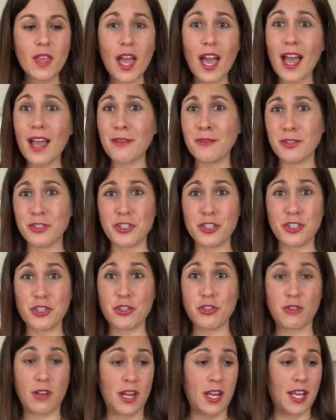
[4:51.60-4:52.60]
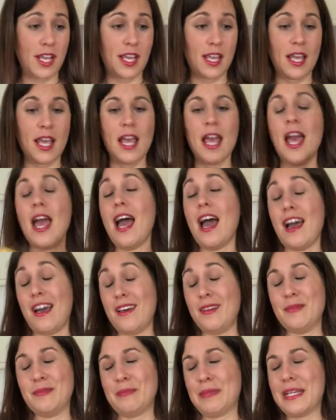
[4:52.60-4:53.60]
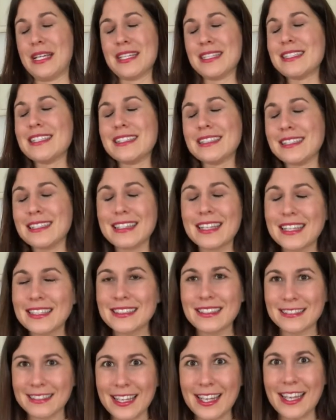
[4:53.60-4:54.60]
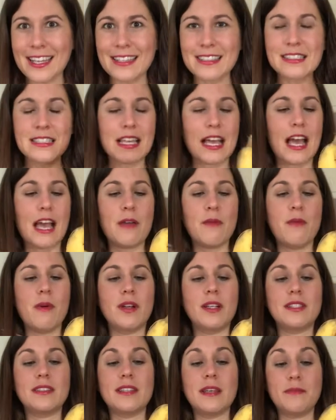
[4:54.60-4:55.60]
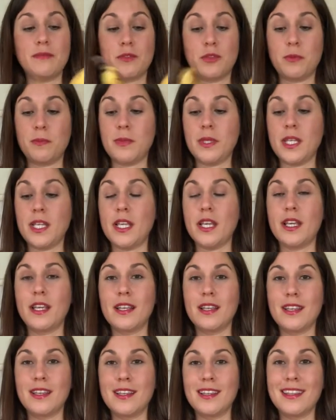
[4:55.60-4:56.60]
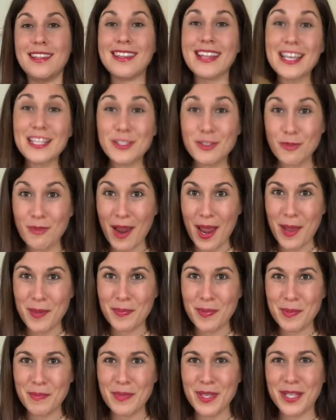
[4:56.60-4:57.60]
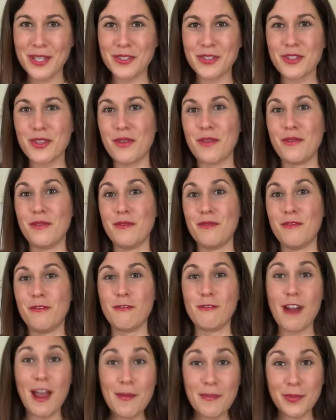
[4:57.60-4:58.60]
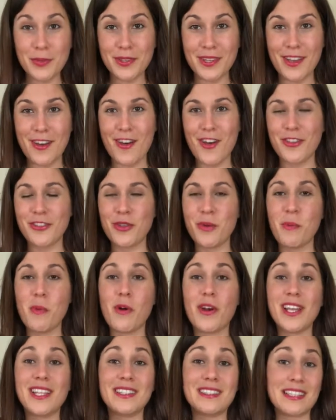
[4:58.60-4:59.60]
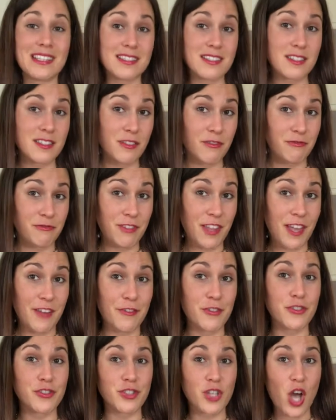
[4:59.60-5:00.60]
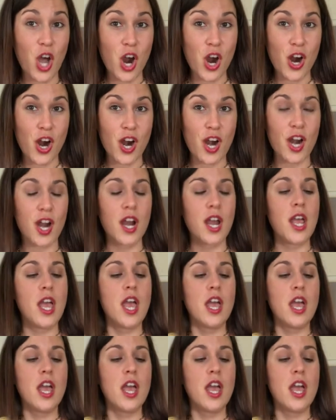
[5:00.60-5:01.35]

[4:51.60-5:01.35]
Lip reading: I would just try to, because I didn't like the taste, I wanted them to be less ripe, because the riper they are, the more intense the flavors are.